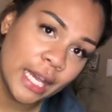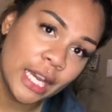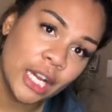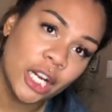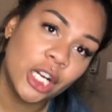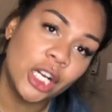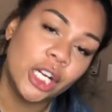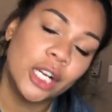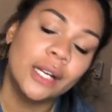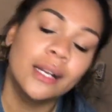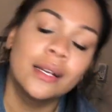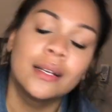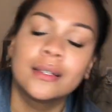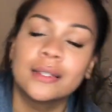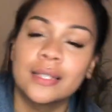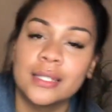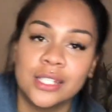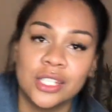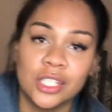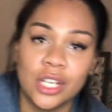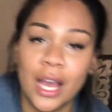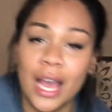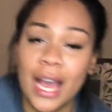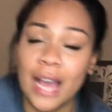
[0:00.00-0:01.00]
Air
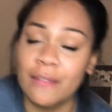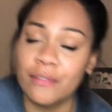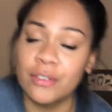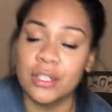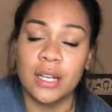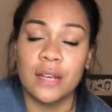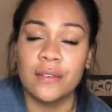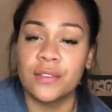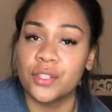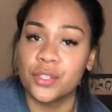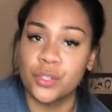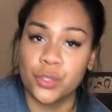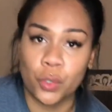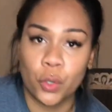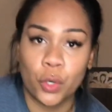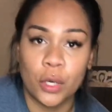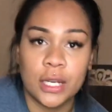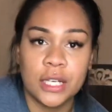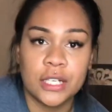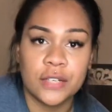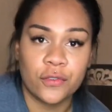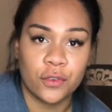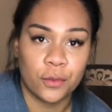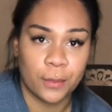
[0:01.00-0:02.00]
does not have enough
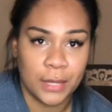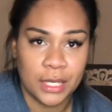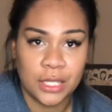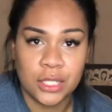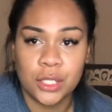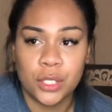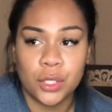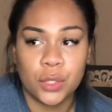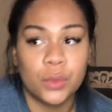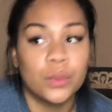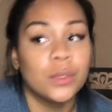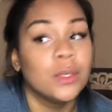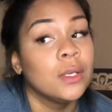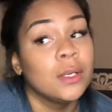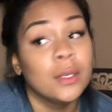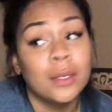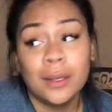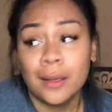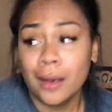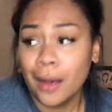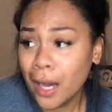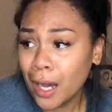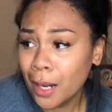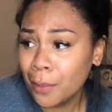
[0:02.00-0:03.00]
storage for me to
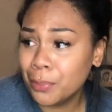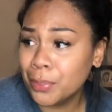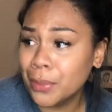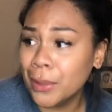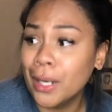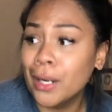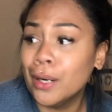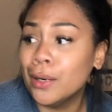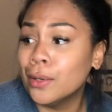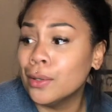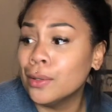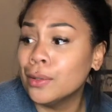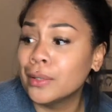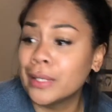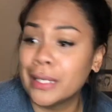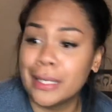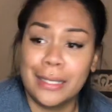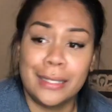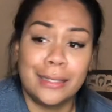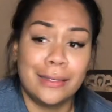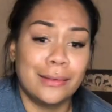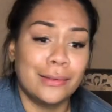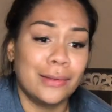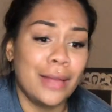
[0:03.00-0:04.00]
upload
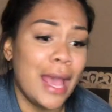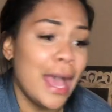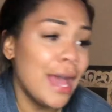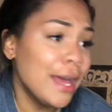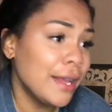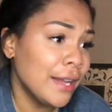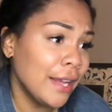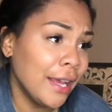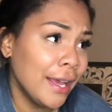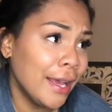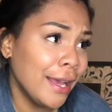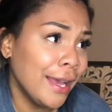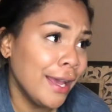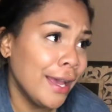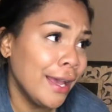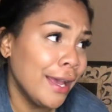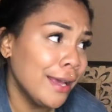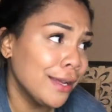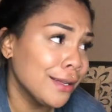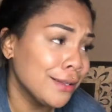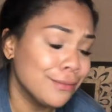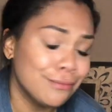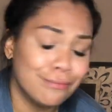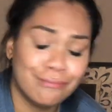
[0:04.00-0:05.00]
and
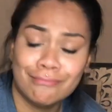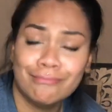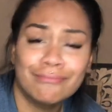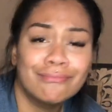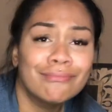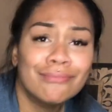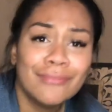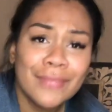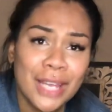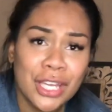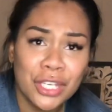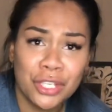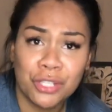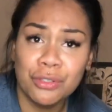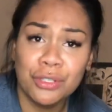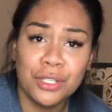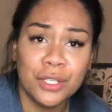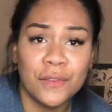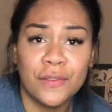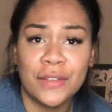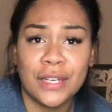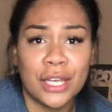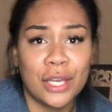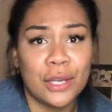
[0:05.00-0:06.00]
edit
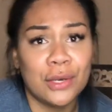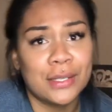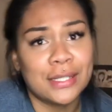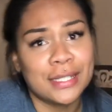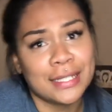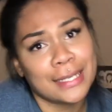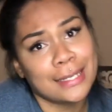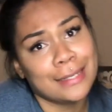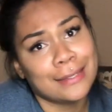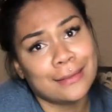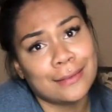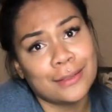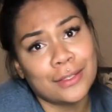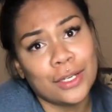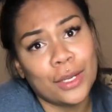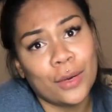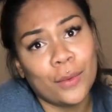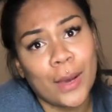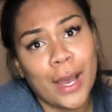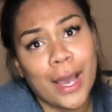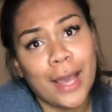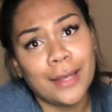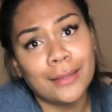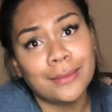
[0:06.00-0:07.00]
YouTube videos. And you know
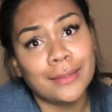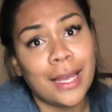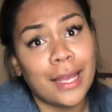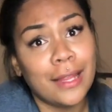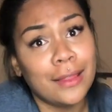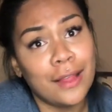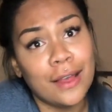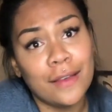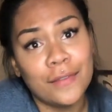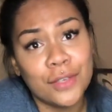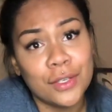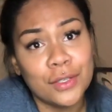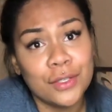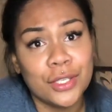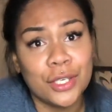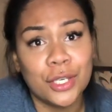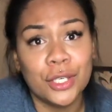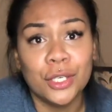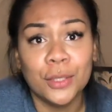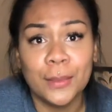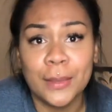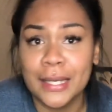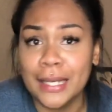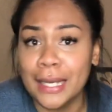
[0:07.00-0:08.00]
what? I love
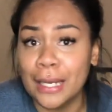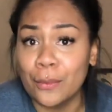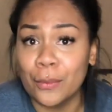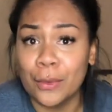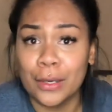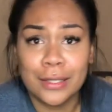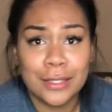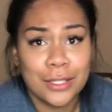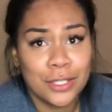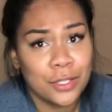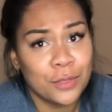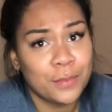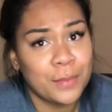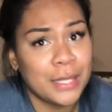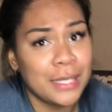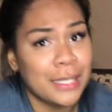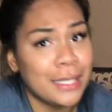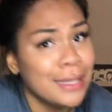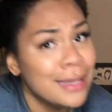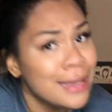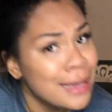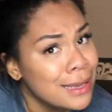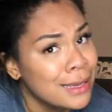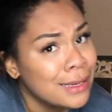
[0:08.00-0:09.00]
YouTube and I want to
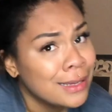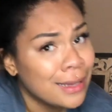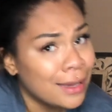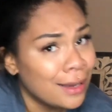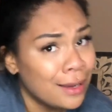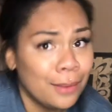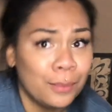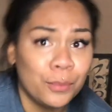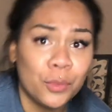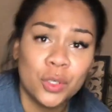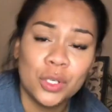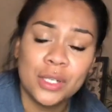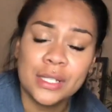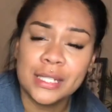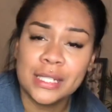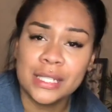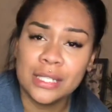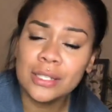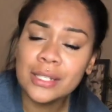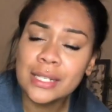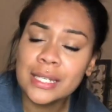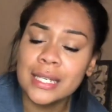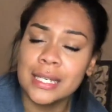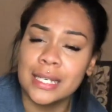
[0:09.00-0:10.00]
become more
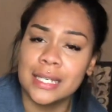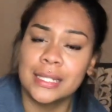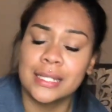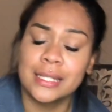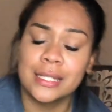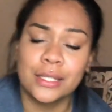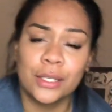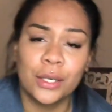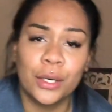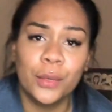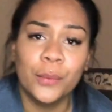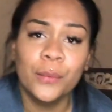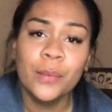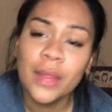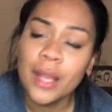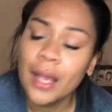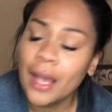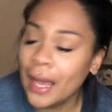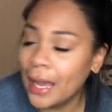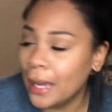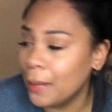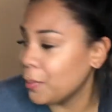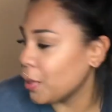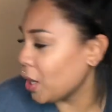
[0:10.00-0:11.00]
serious. So
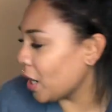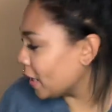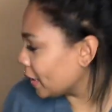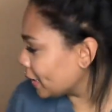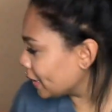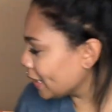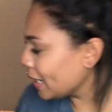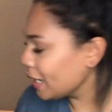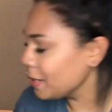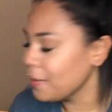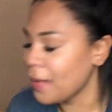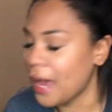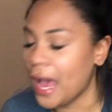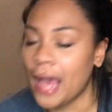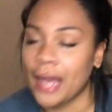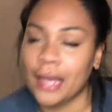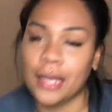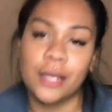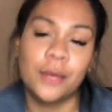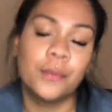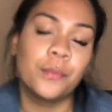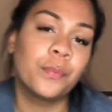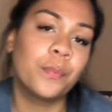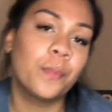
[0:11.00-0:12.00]
I bought an iMac.
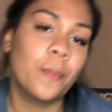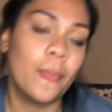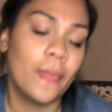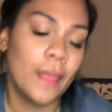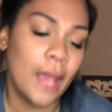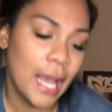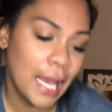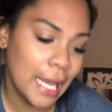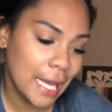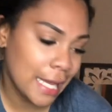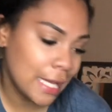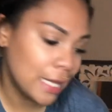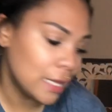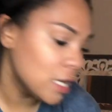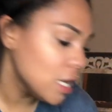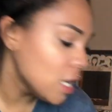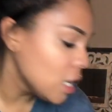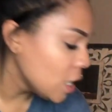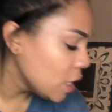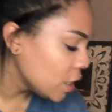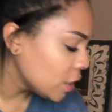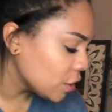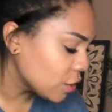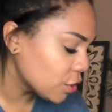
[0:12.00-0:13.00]
And
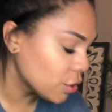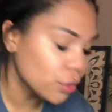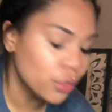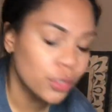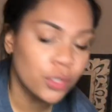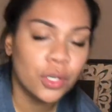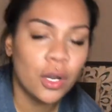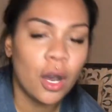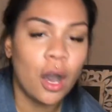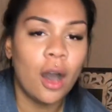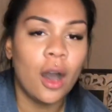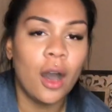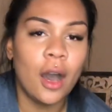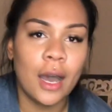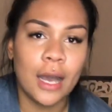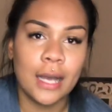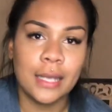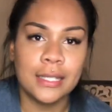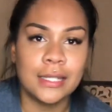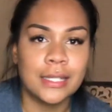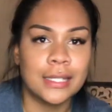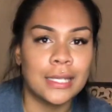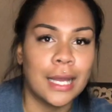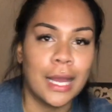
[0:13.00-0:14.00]
the total
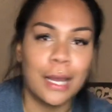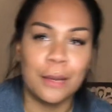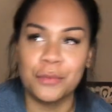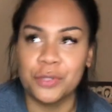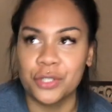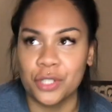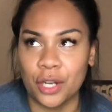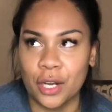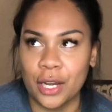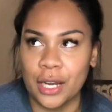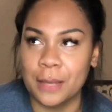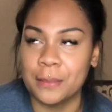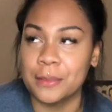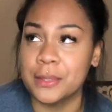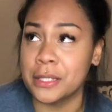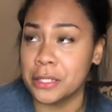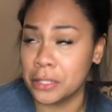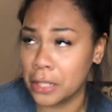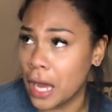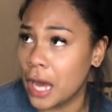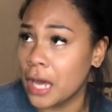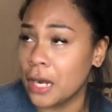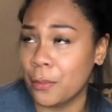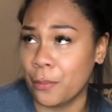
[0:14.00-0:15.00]
cost, I'm sorry, I'm still
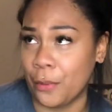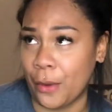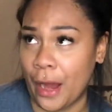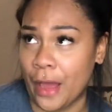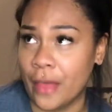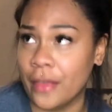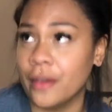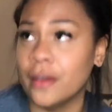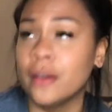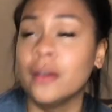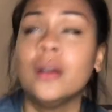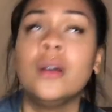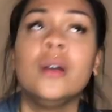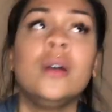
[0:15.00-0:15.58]
out of breath,